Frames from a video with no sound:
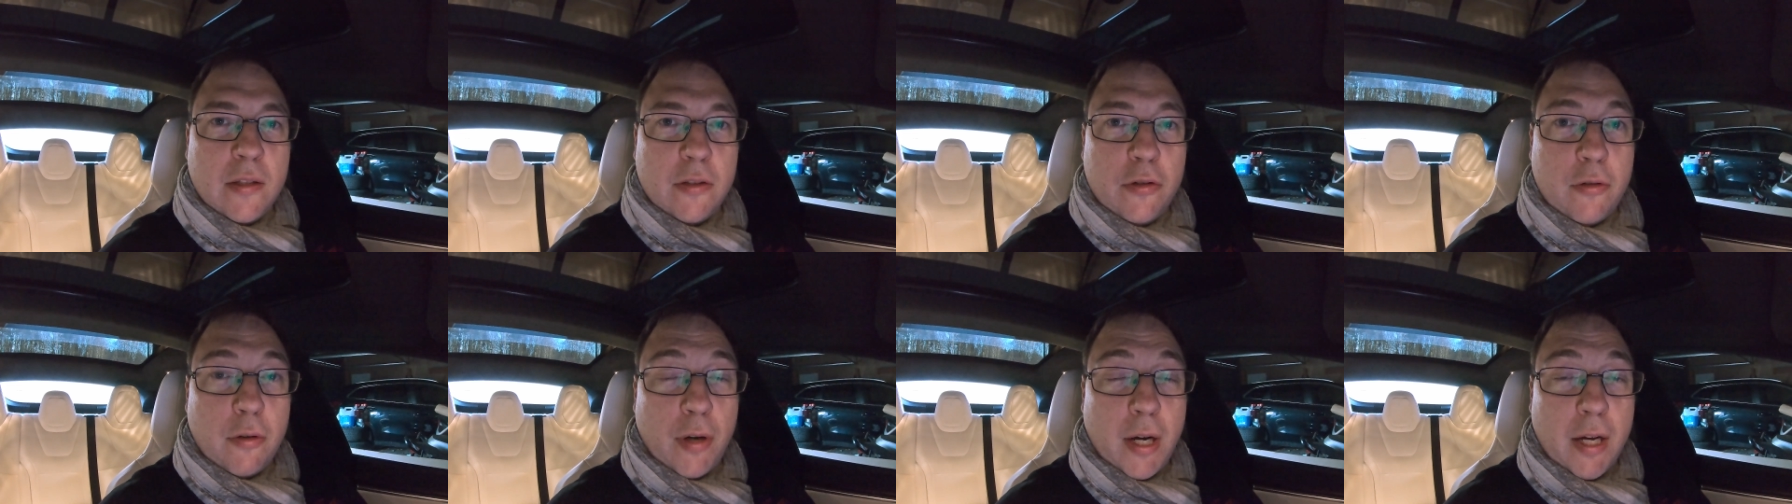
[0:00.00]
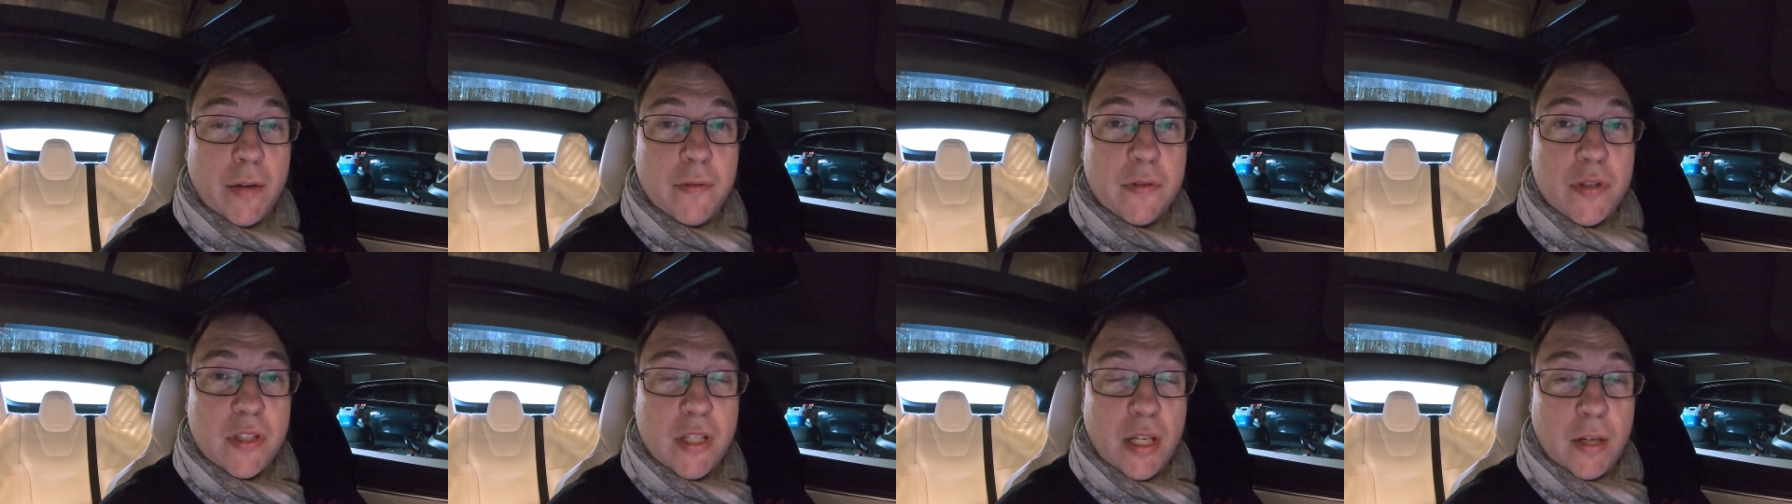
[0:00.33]

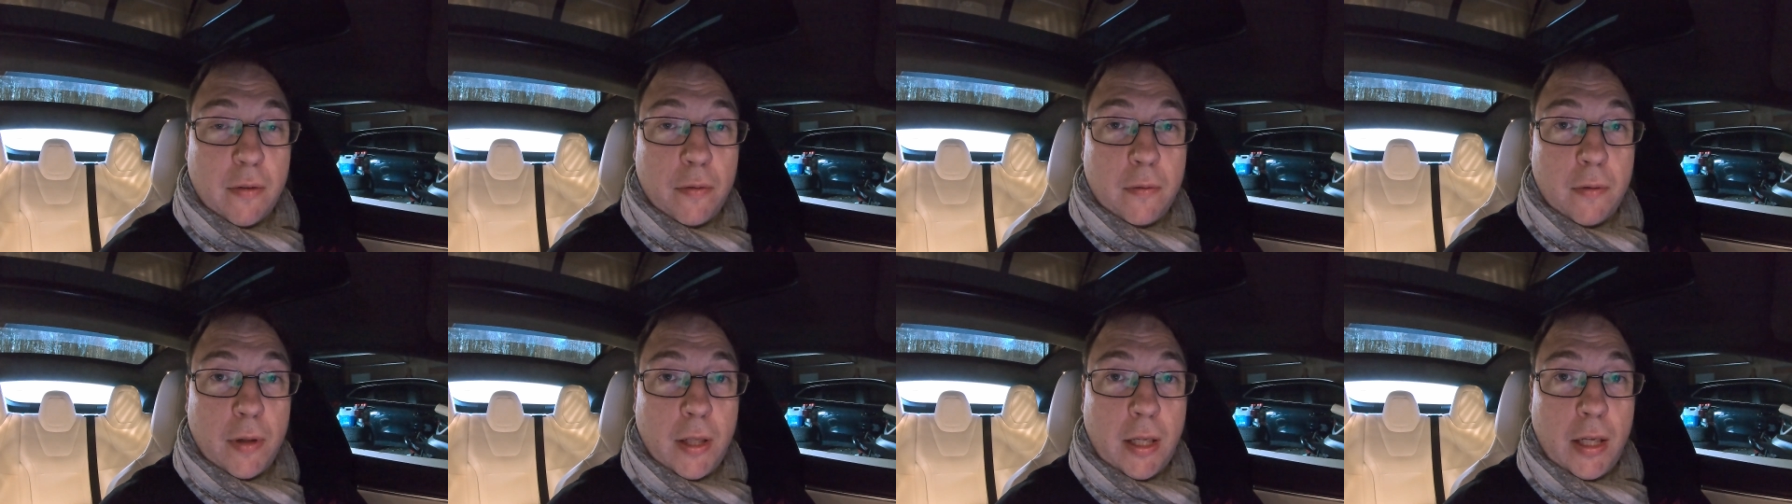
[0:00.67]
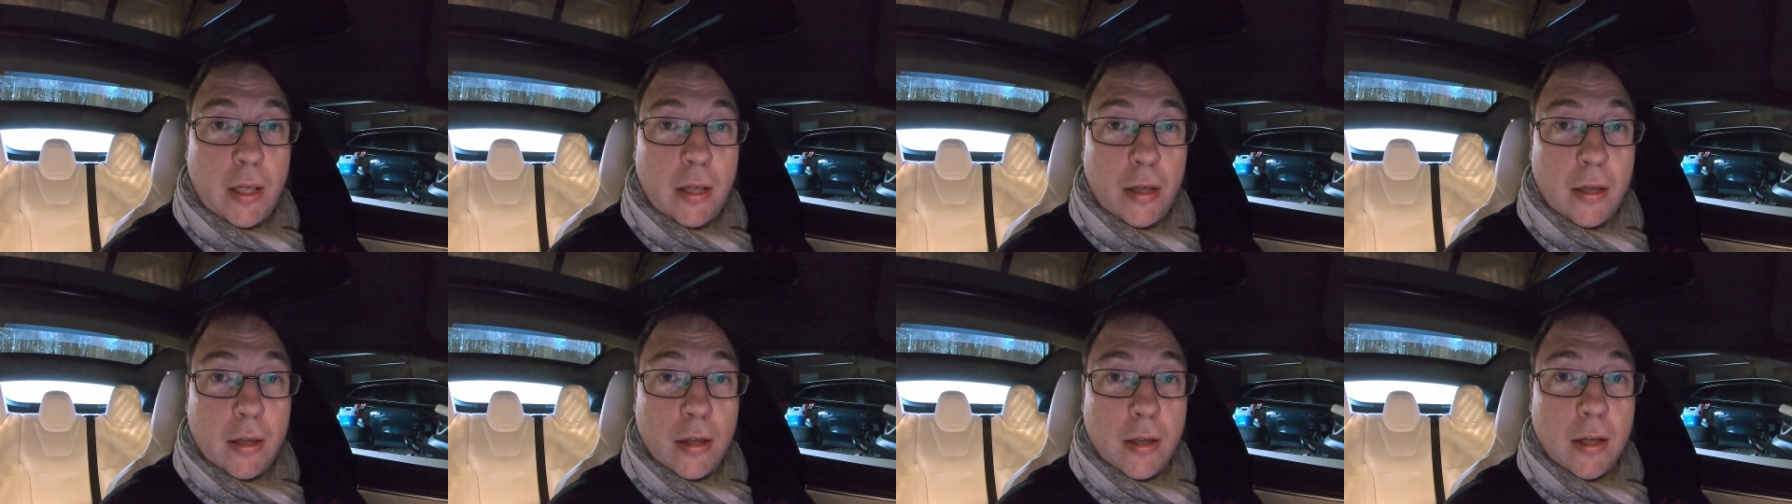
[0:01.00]
Drive
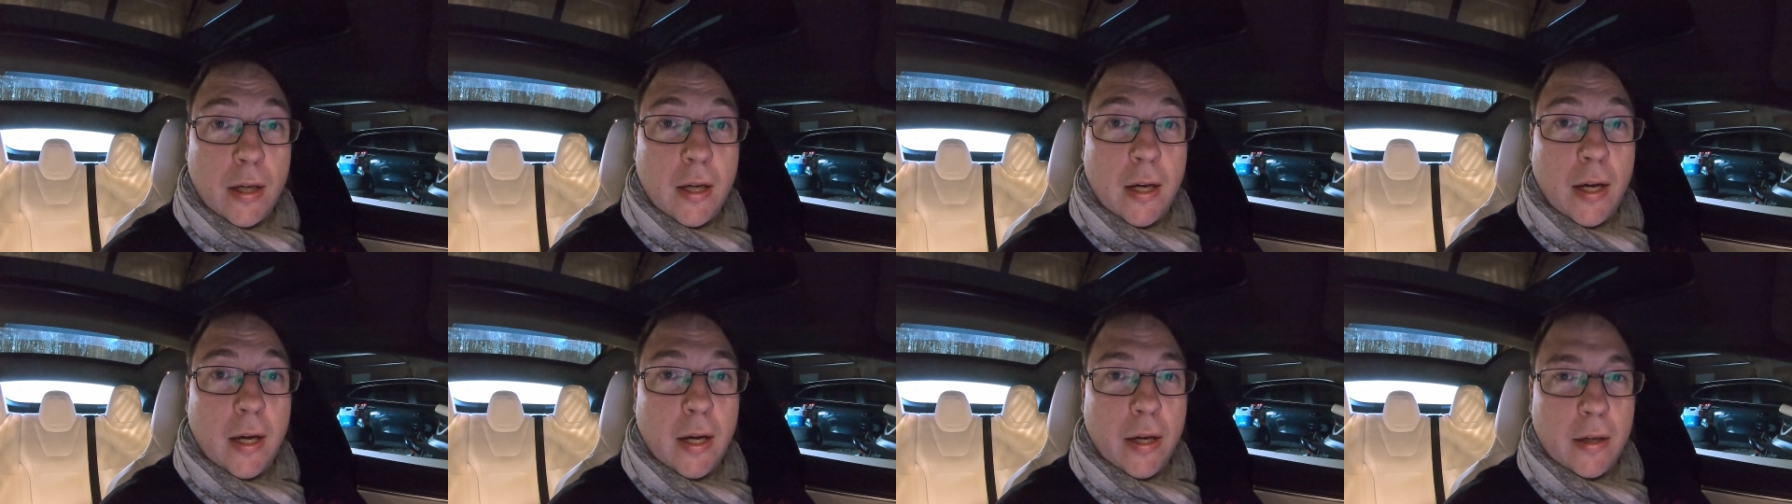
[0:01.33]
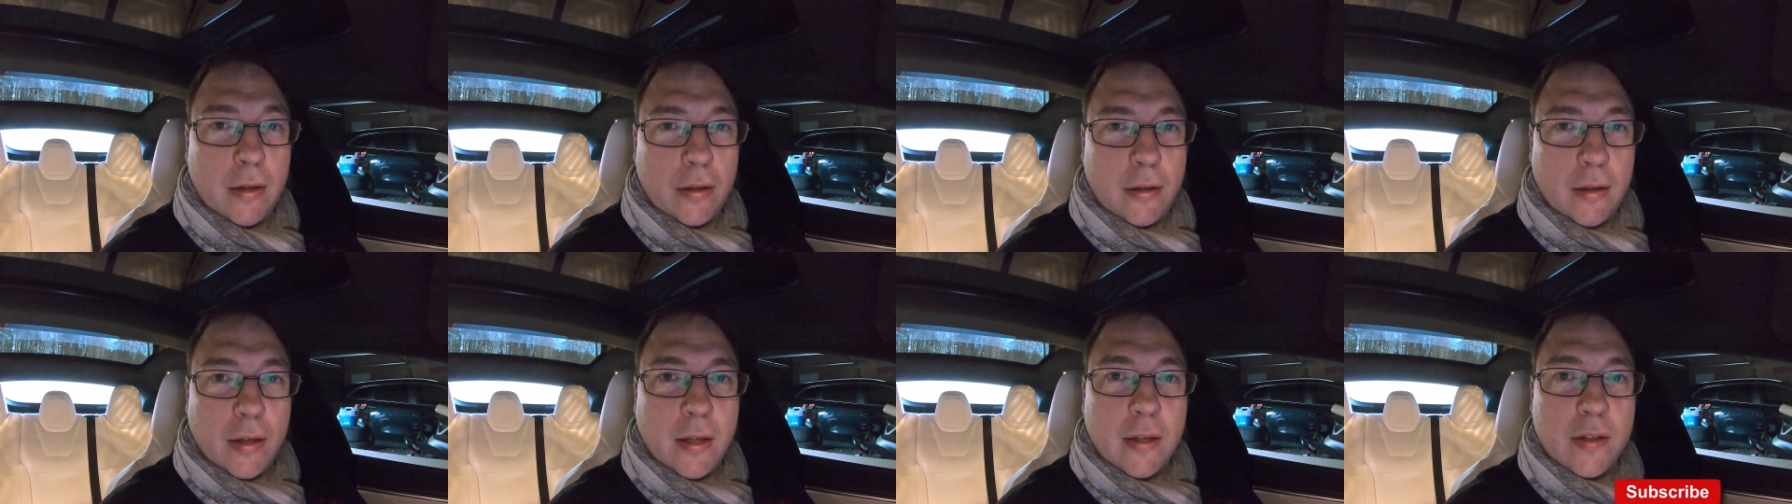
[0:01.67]
safely,
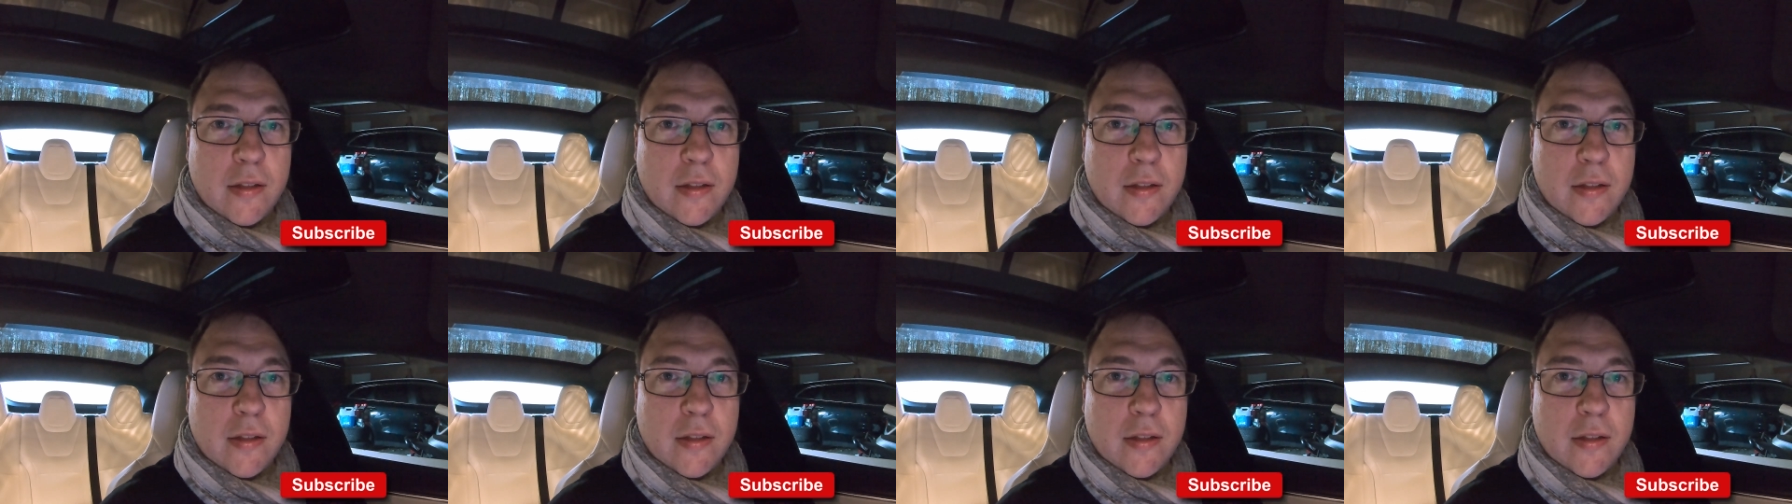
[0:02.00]
and